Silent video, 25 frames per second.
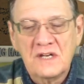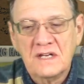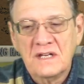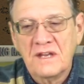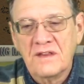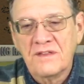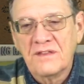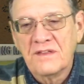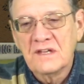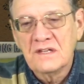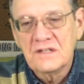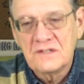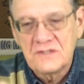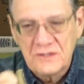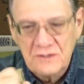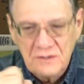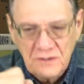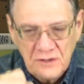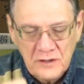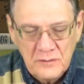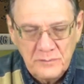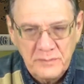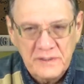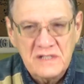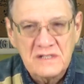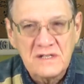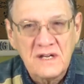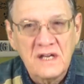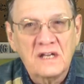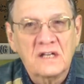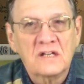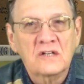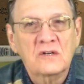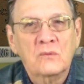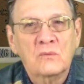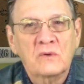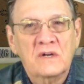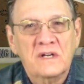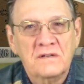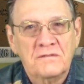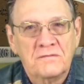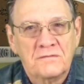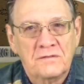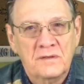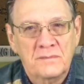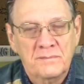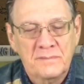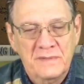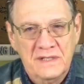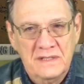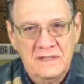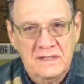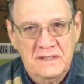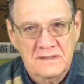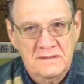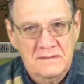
on things that could be taken away from me.